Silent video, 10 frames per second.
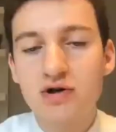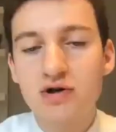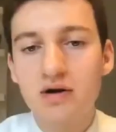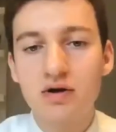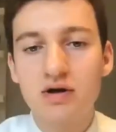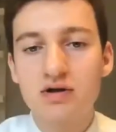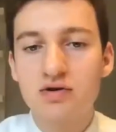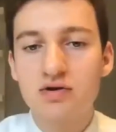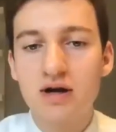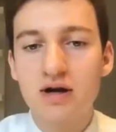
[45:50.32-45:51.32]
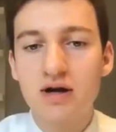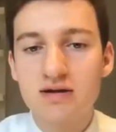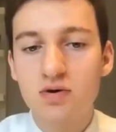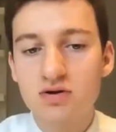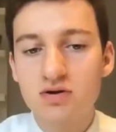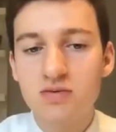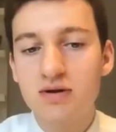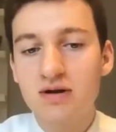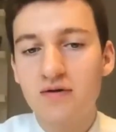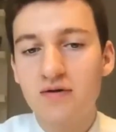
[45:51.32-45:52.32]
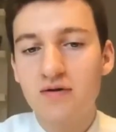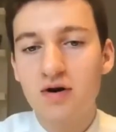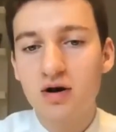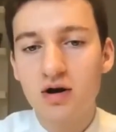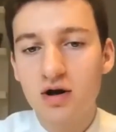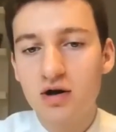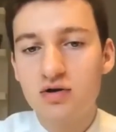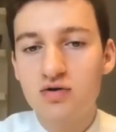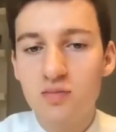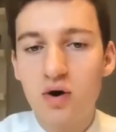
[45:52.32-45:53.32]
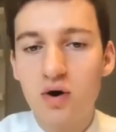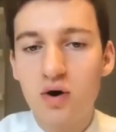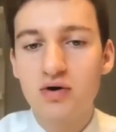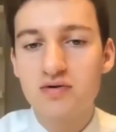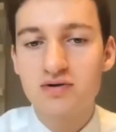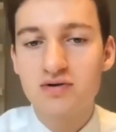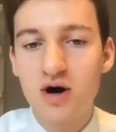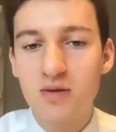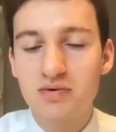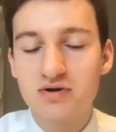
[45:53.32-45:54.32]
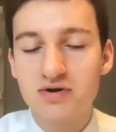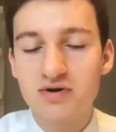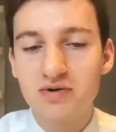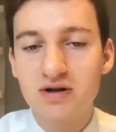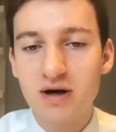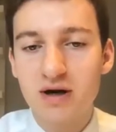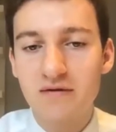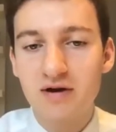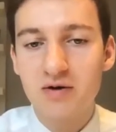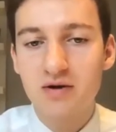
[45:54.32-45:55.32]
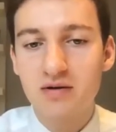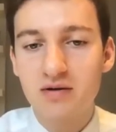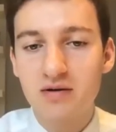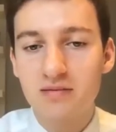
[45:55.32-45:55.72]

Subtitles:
the current trends, what do you believe are tomorrow's opportunities in private equity?